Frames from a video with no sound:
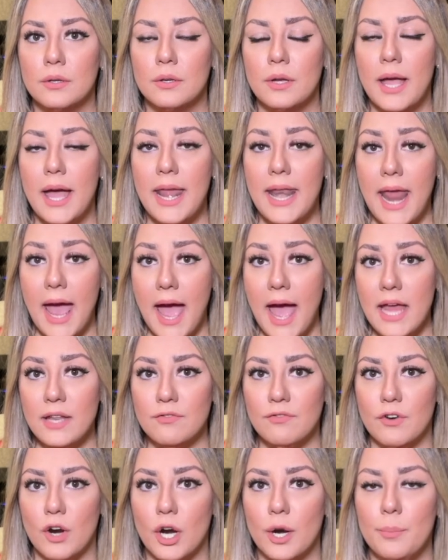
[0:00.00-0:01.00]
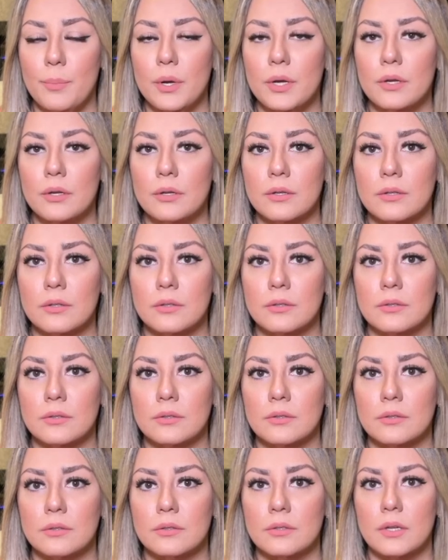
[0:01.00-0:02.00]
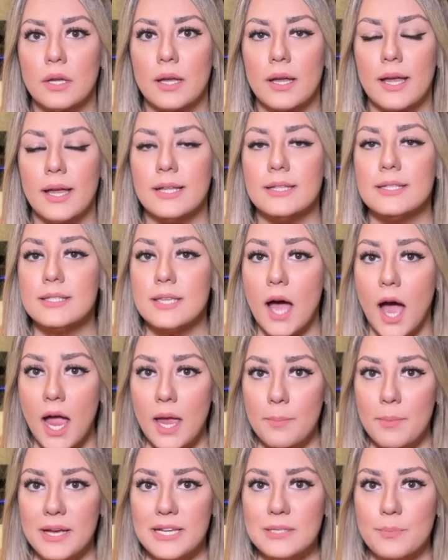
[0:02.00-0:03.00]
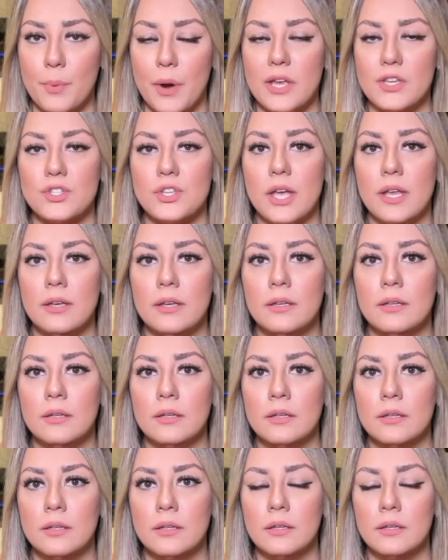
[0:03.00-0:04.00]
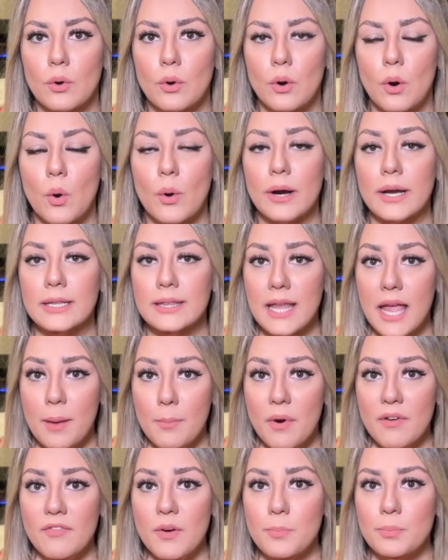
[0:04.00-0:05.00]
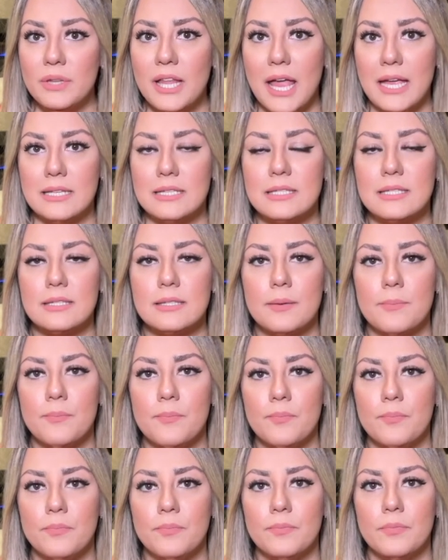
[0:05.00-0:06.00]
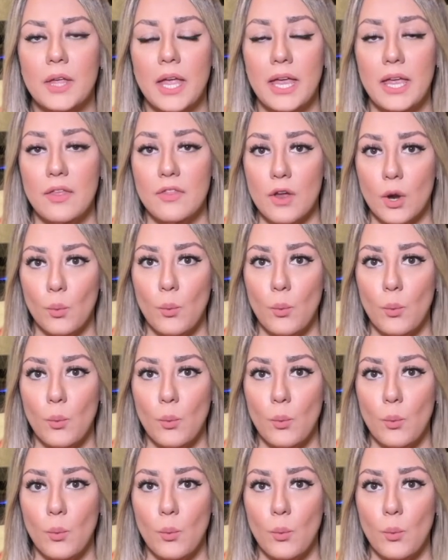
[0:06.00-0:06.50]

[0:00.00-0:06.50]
an adverb, a time expression, or a name of a place. Either